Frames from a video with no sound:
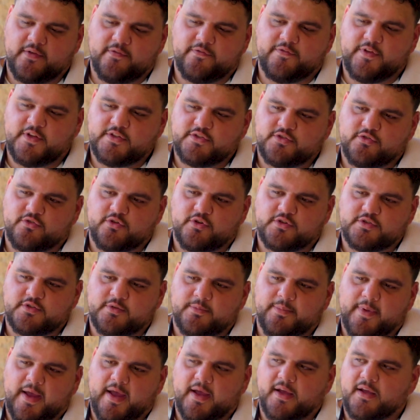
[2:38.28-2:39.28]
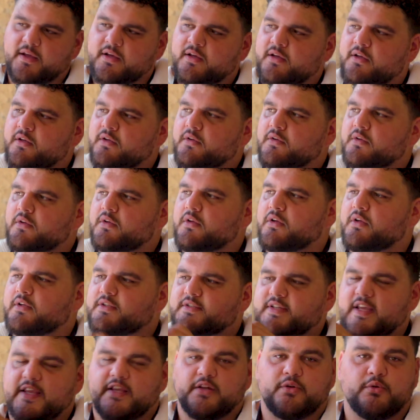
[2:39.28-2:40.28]
fins across the back,
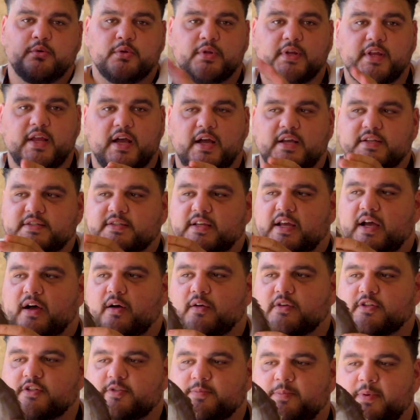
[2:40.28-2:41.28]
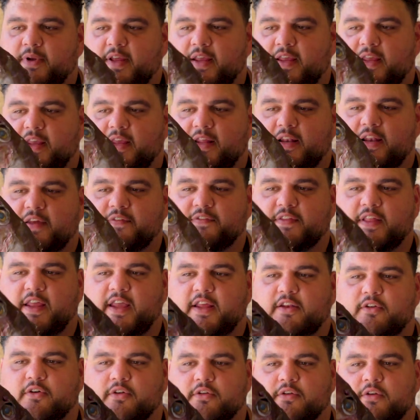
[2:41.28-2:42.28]
taken all the guts out, split it, left the
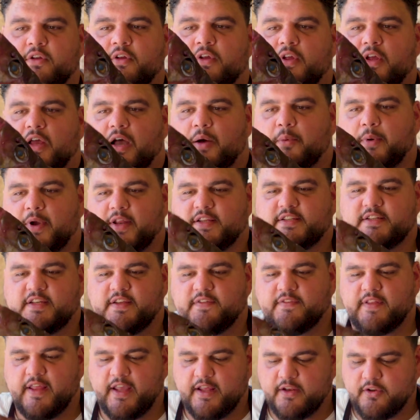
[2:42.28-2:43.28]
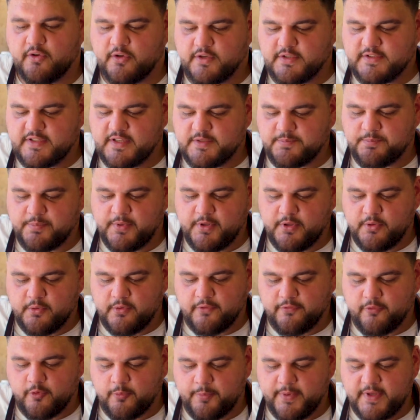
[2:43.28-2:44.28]
head on. I wanted to leave the head on because there's
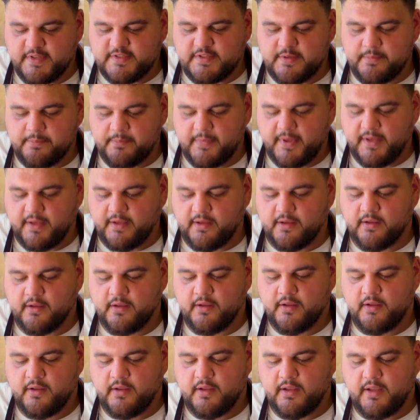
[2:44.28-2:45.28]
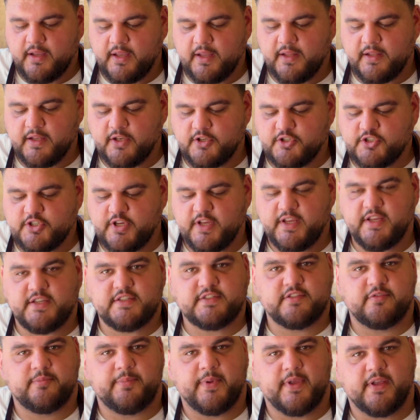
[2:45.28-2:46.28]
beautiful bits of meat in the
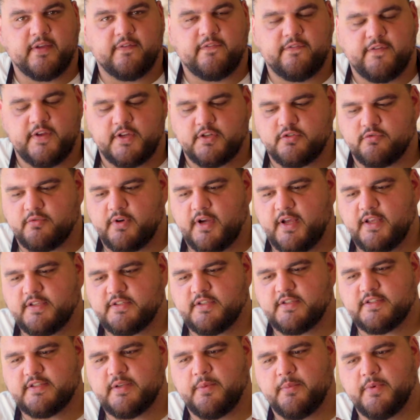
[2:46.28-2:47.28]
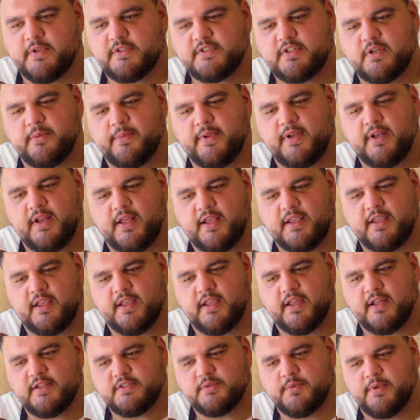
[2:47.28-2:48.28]
cheeks of bigger fish, right? So someone's gonna be lucky
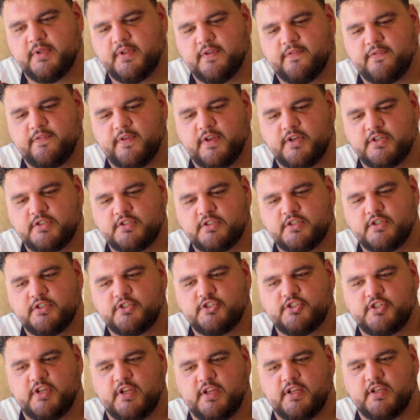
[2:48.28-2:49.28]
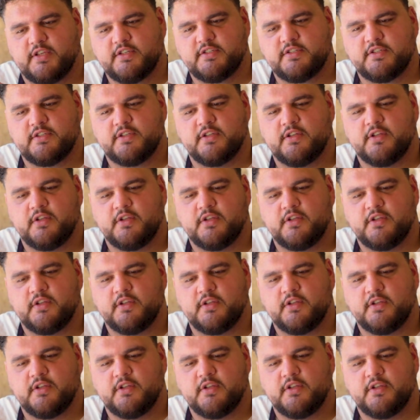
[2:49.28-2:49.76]
and get to eat the fish cheeks.